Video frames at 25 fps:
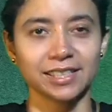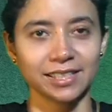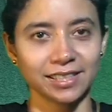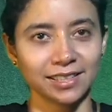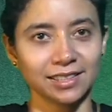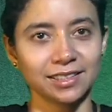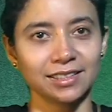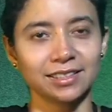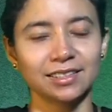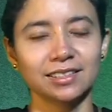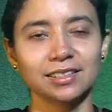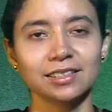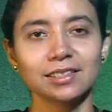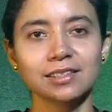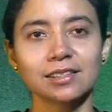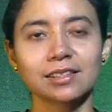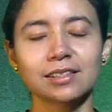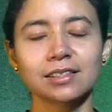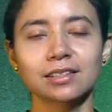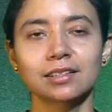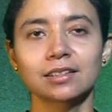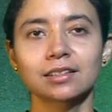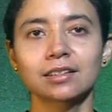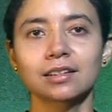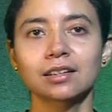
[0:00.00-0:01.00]
Dear
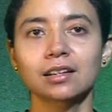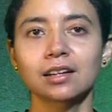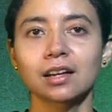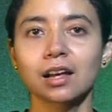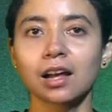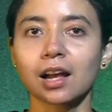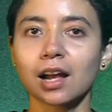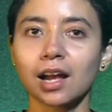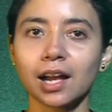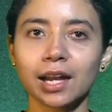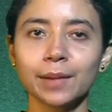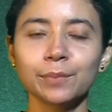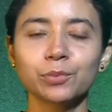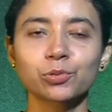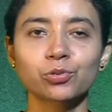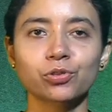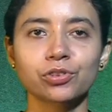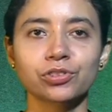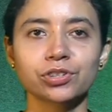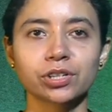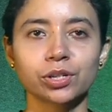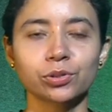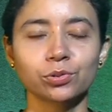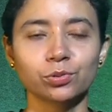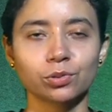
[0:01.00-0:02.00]
learners, I'm
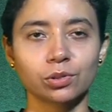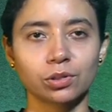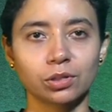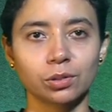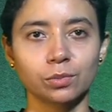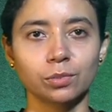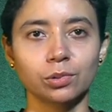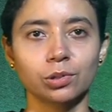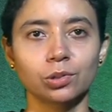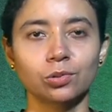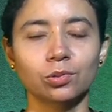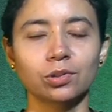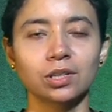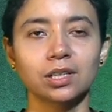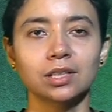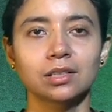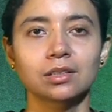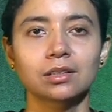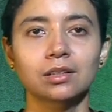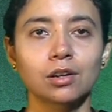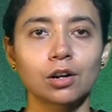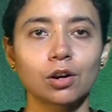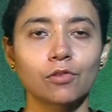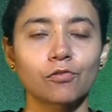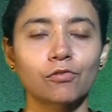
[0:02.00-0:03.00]
Trisha Dowerah Baruah
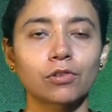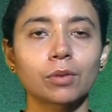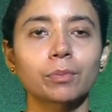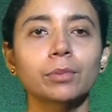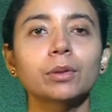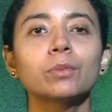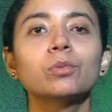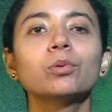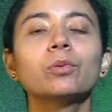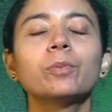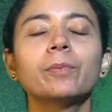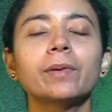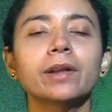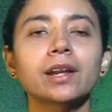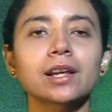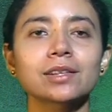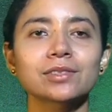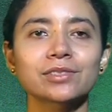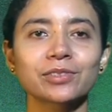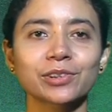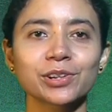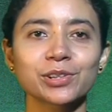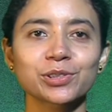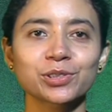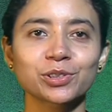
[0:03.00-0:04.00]
from the
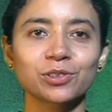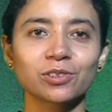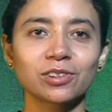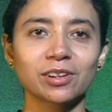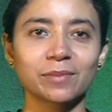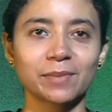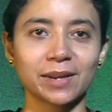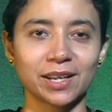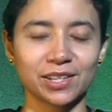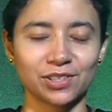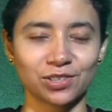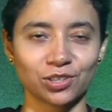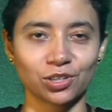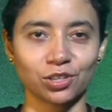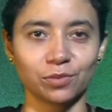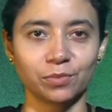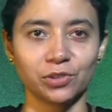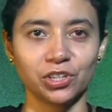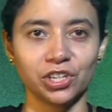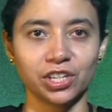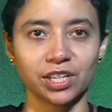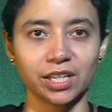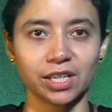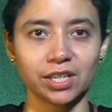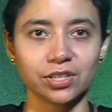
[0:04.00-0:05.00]
Bhupen School of Mass
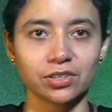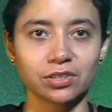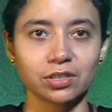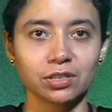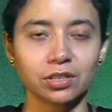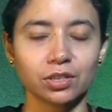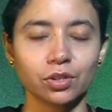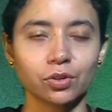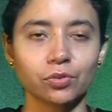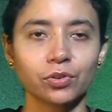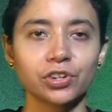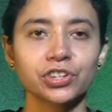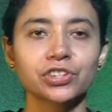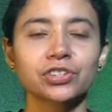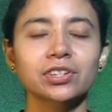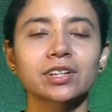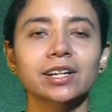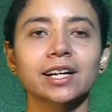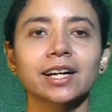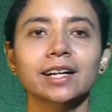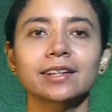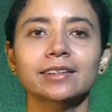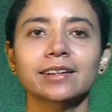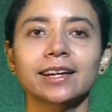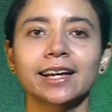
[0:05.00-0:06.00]
Communication,
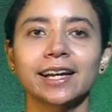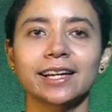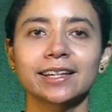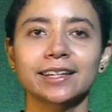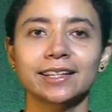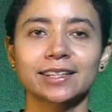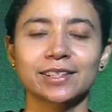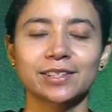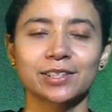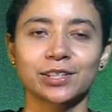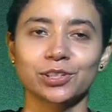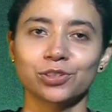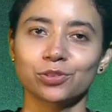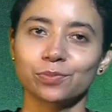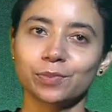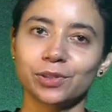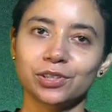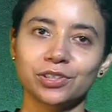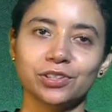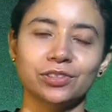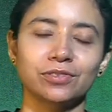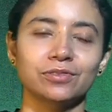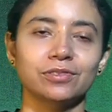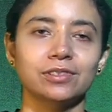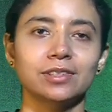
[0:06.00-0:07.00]
Krishnakanda Handy State
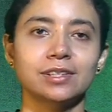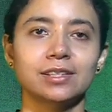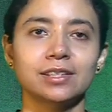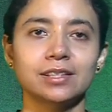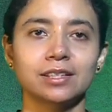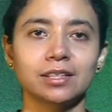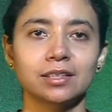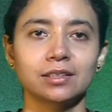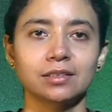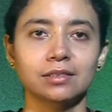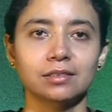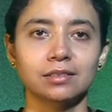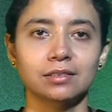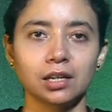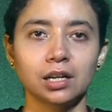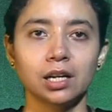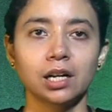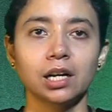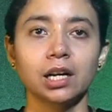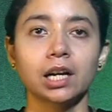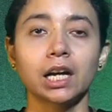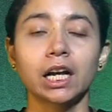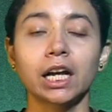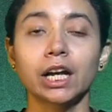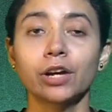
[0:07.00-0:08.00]
Open University.
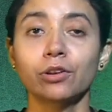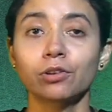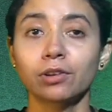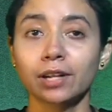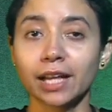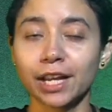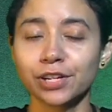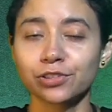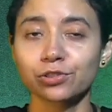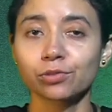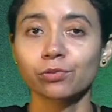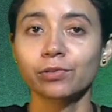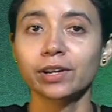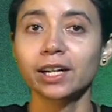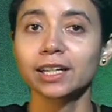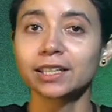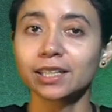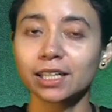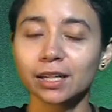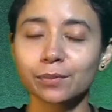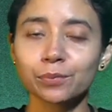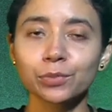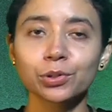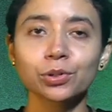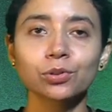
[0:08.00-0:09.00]
I would like to
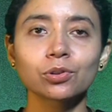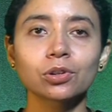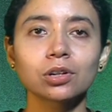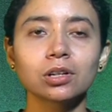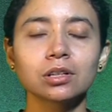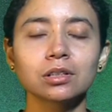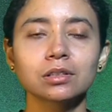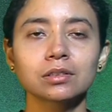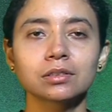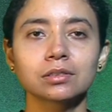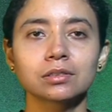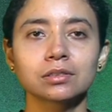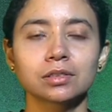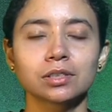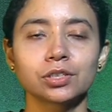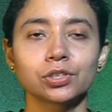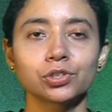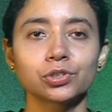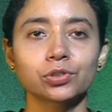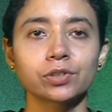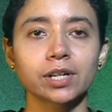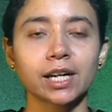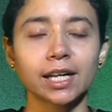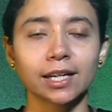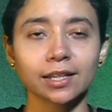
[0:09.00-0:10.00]
welcome you all
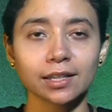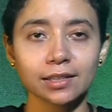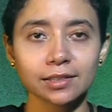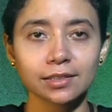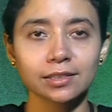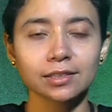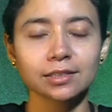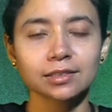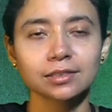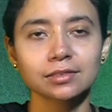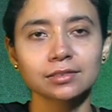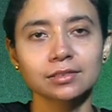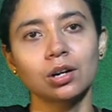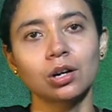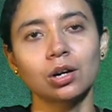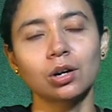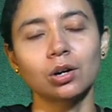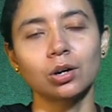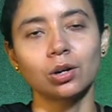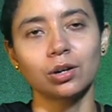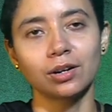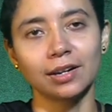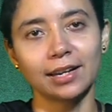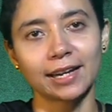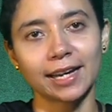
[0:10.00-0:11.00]
to another
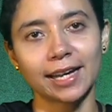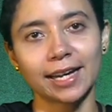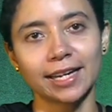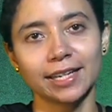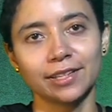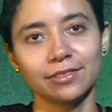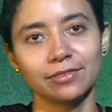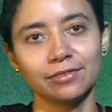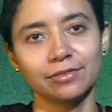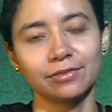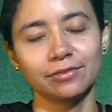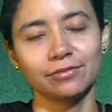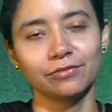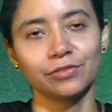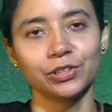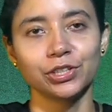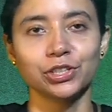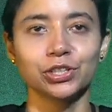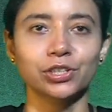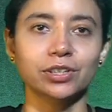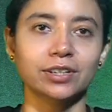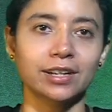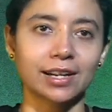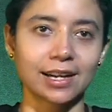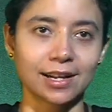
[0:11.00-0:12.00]
online
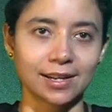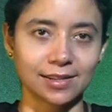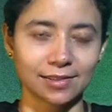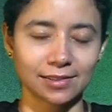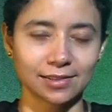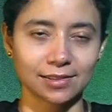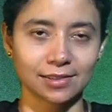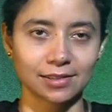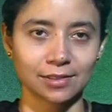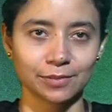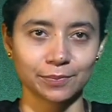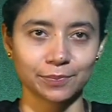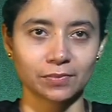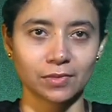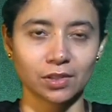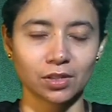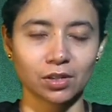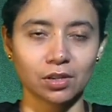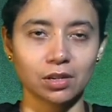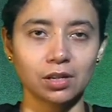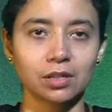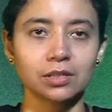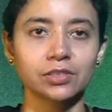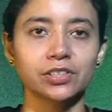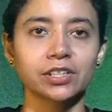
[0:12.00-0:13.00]
video class
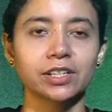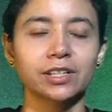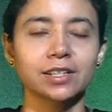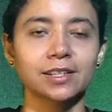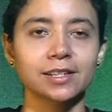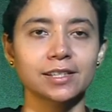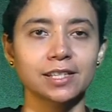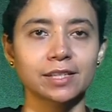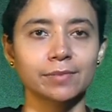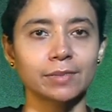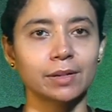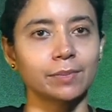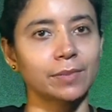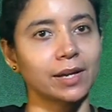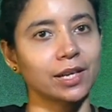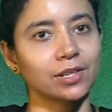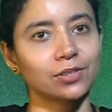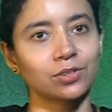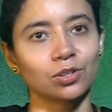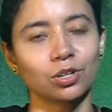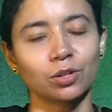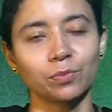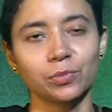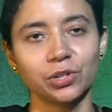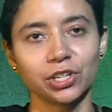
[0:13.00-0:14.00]
on journalism and
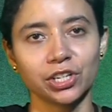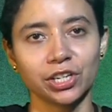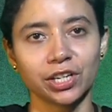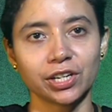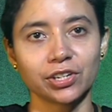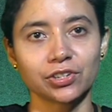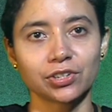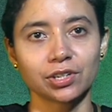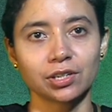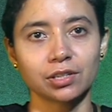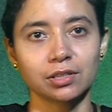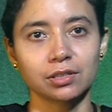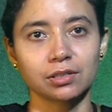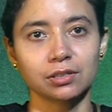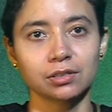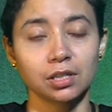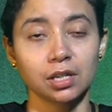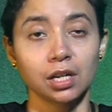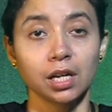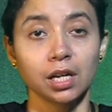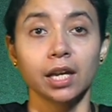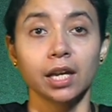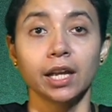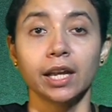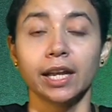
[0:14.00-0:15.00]
mass communication.
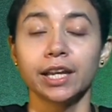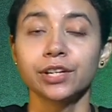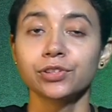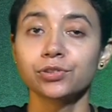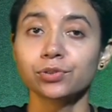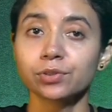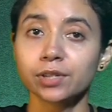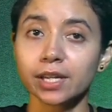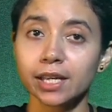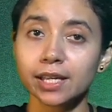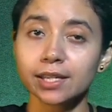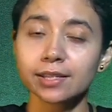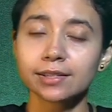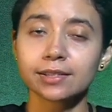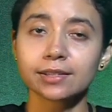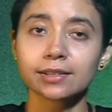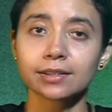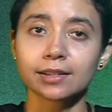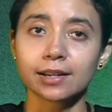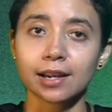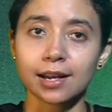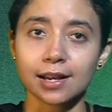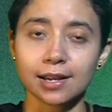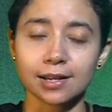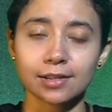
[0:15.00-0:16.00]
In today's
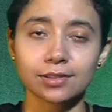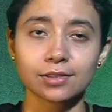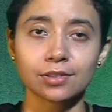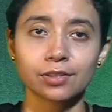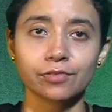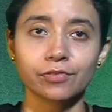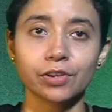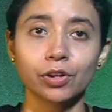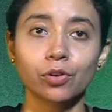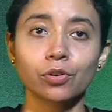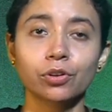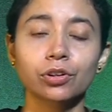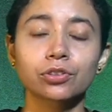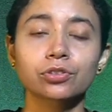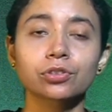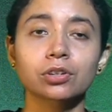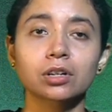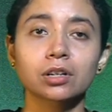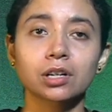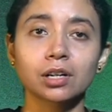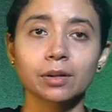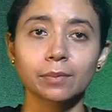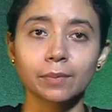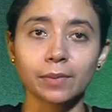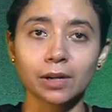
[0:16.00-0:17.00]
class, we're going to
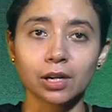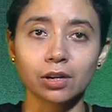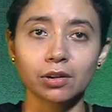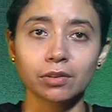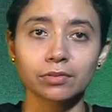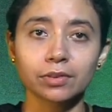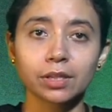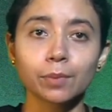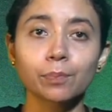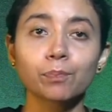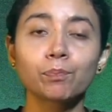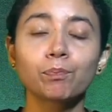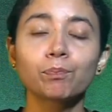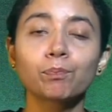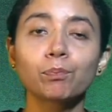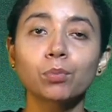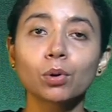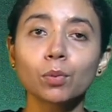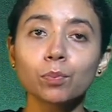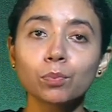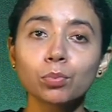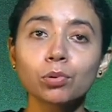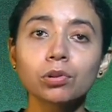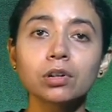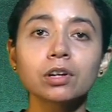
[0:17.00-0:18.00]
talk about the
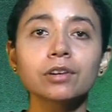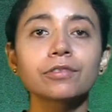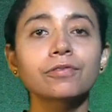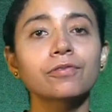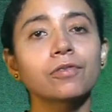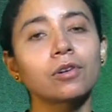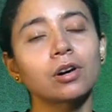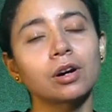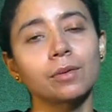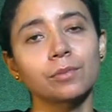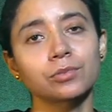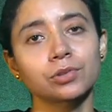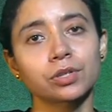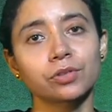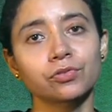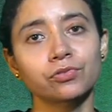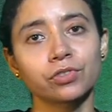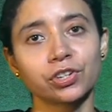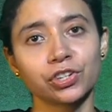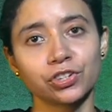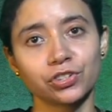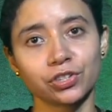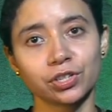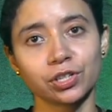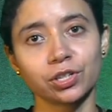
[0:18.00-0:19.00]
popular forms of
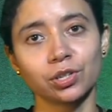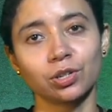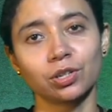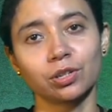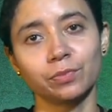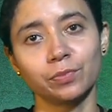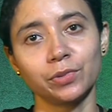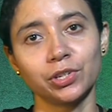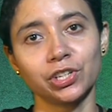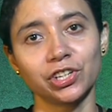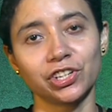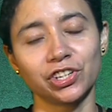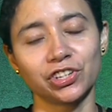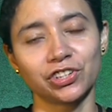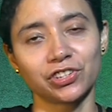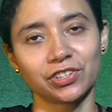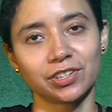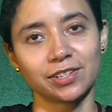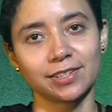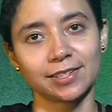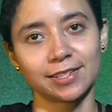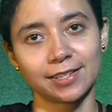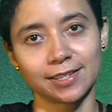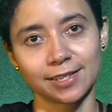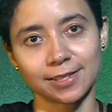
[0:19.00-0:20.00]
traditional
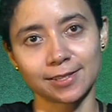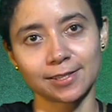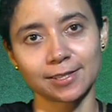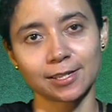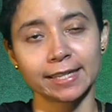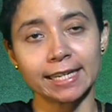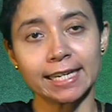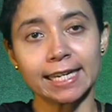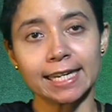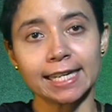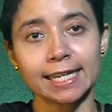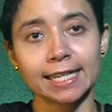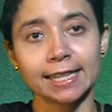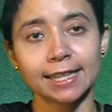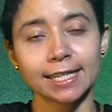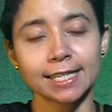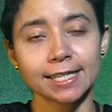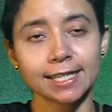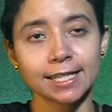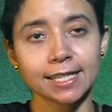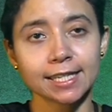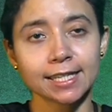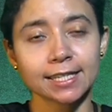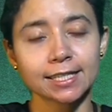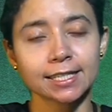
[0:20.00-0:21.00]
communications in Assam.
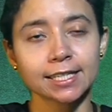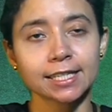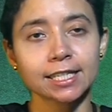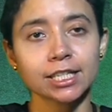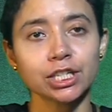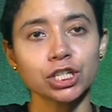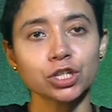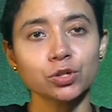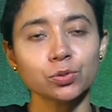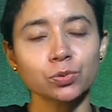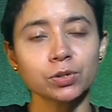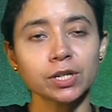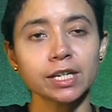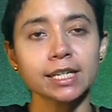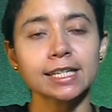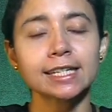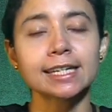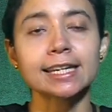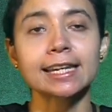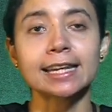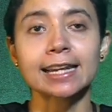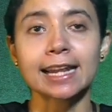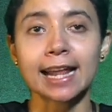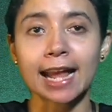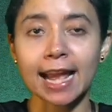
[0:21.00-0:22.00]
This is the
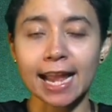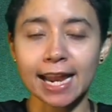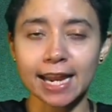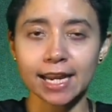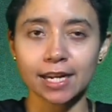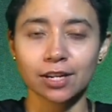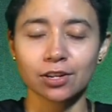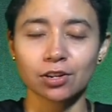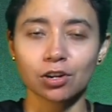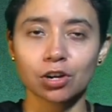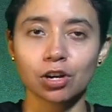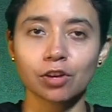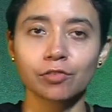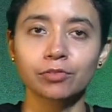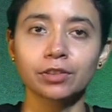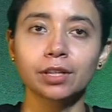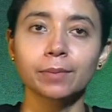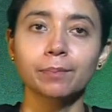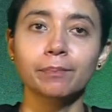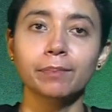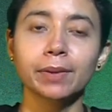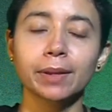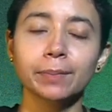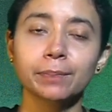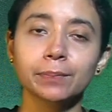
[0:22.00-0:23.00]
Unit 9 of the
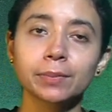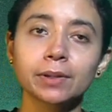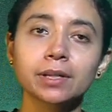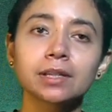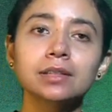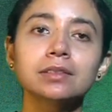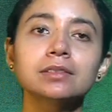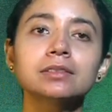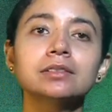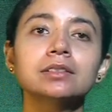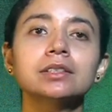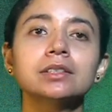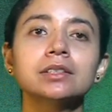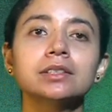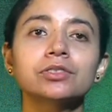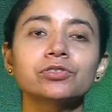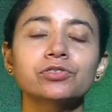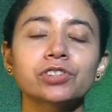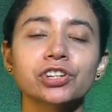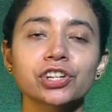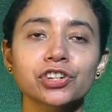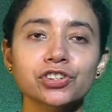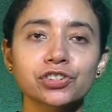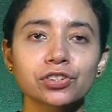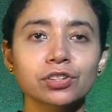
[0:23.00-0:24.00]
paper
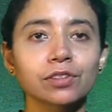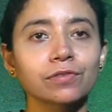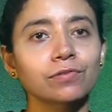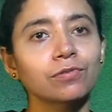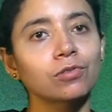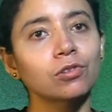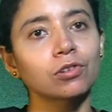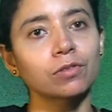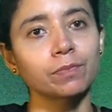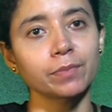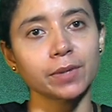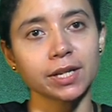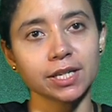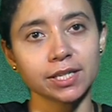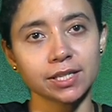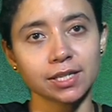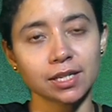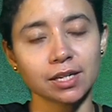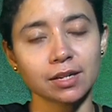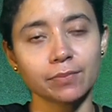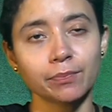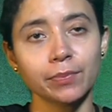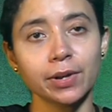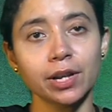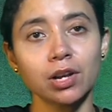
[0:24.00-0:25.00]
Traditional Folk
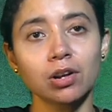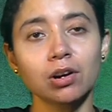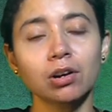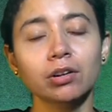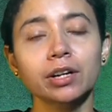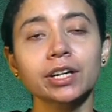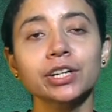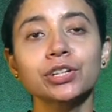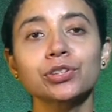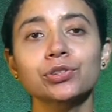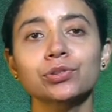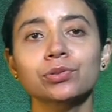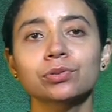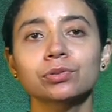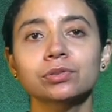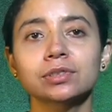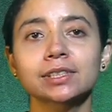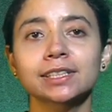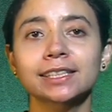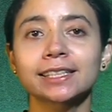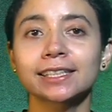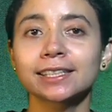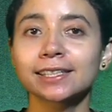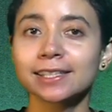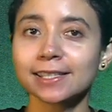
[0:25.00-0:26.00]
Media belonging to
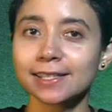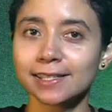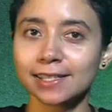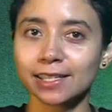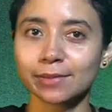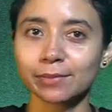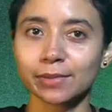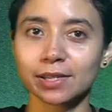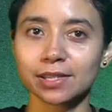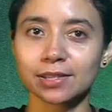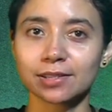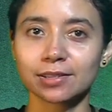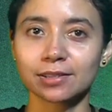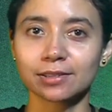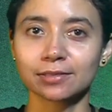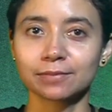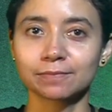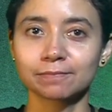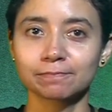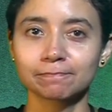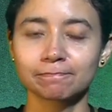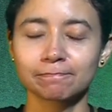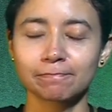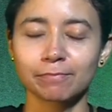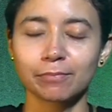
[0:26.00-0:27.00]
third semester
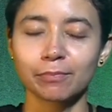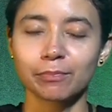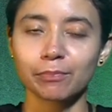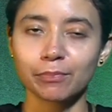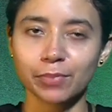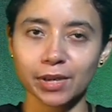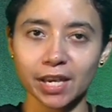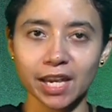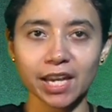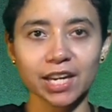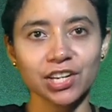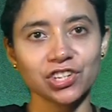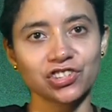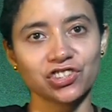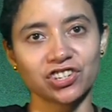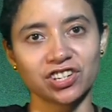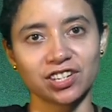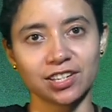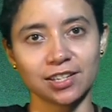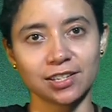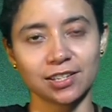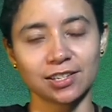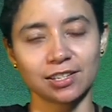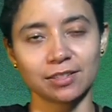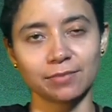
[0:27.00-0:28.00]
BA in
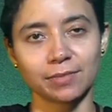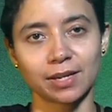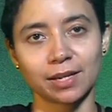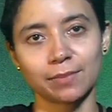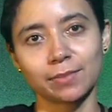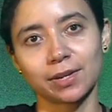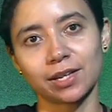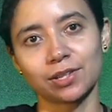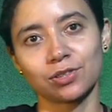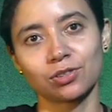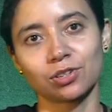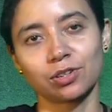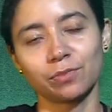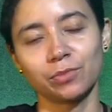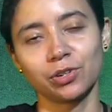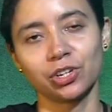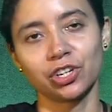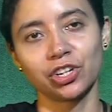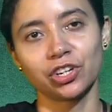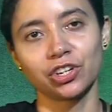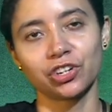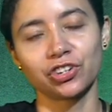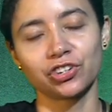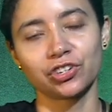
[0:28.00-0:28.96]
Journalism and Mass Communication